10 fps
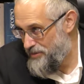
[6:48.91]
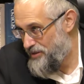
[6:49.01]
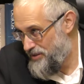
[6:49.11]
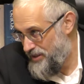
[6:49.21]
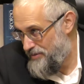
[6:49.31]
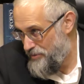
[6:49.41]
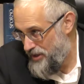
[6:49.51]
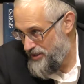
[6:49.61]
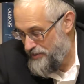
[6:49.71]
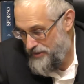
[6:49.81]
because
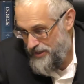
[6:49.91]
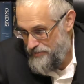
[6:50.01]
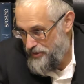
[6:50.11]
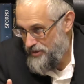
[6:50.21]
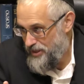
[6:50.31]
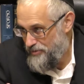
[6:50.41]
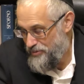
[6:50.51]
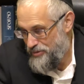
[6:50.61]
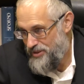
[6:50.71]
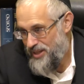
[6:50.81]
everyone is coming to them because of their
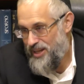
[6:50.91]
fruit.